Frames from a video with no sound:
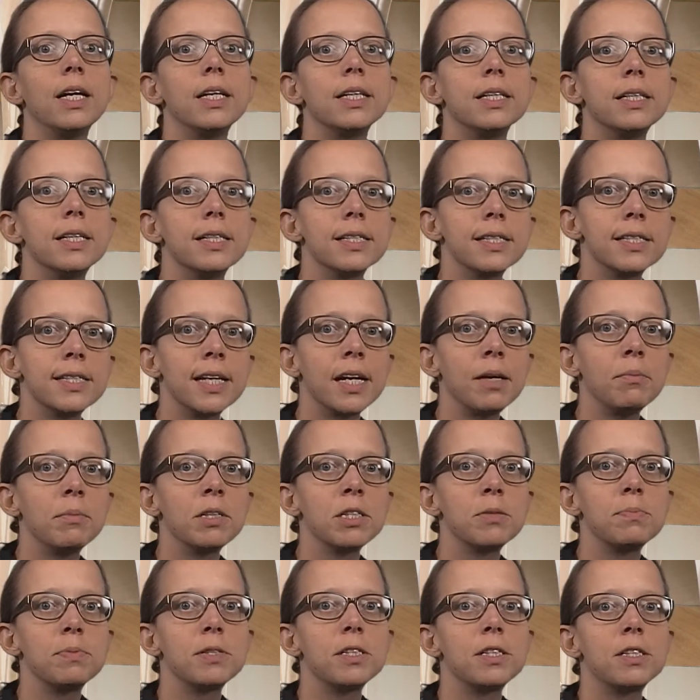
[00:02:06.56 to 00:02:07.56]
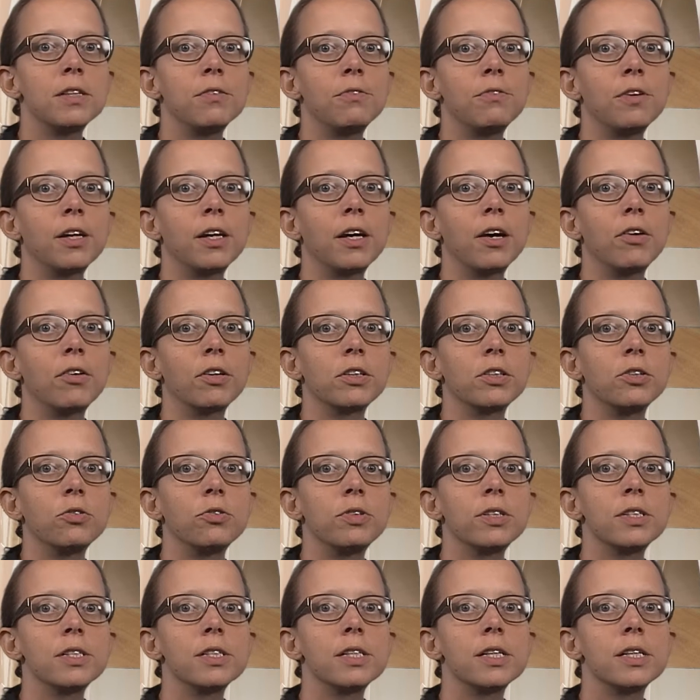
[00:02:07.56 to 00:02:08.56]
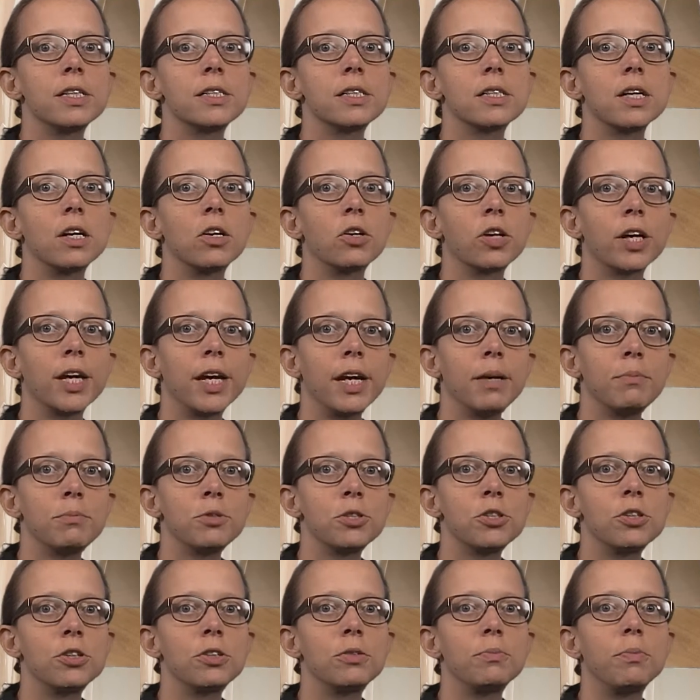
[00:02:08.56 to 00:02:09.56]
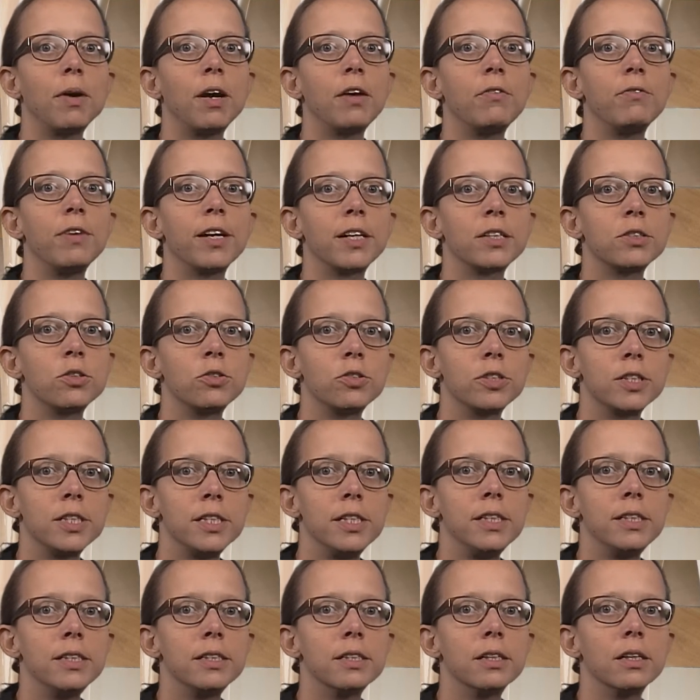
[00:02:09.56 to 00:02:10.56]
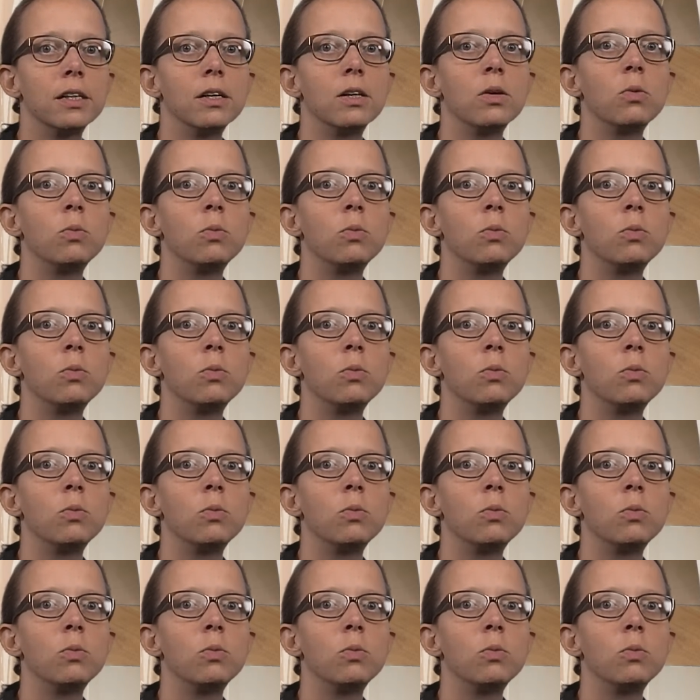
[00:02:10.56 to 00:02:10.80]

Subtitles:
The segment-specific characteristics are captured by a vector theta,